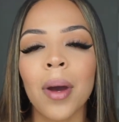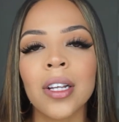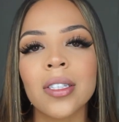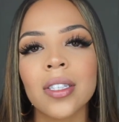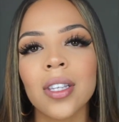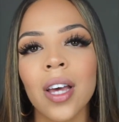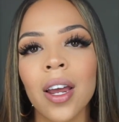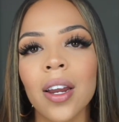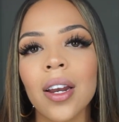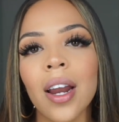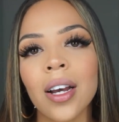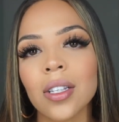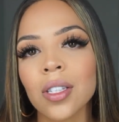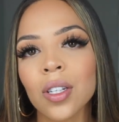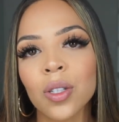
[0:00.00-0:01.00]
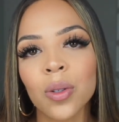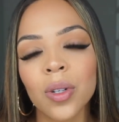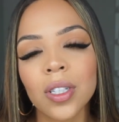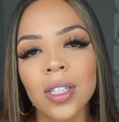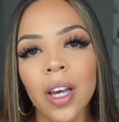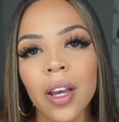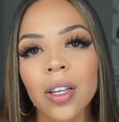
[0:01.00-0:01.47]
I decided not to do a
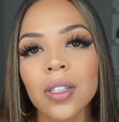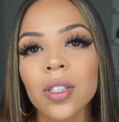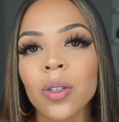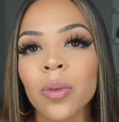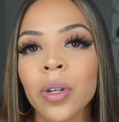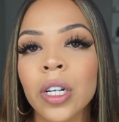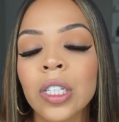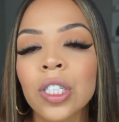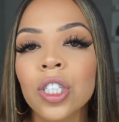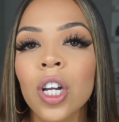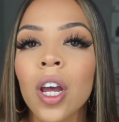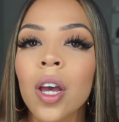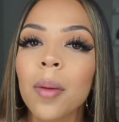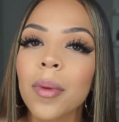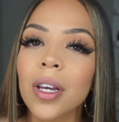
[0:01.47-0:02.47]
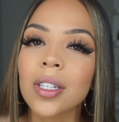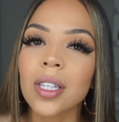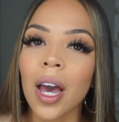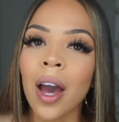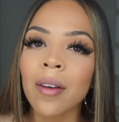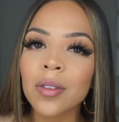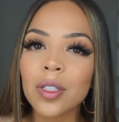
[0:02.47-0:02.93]
second syringe because
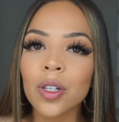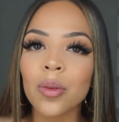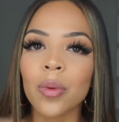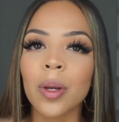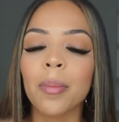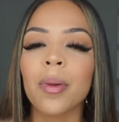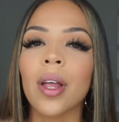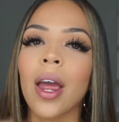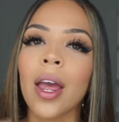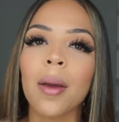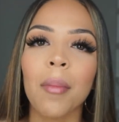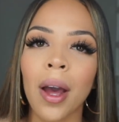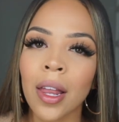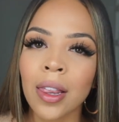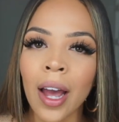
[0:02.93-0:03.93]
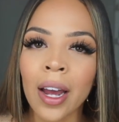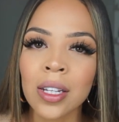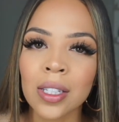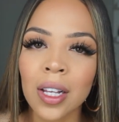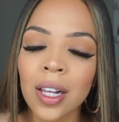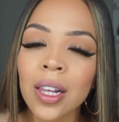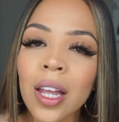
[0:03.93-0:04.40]
after replaying my
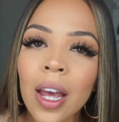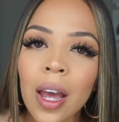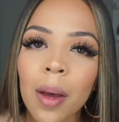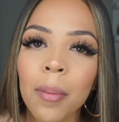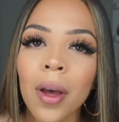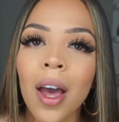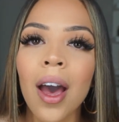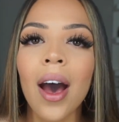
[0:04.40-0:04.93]
last clip,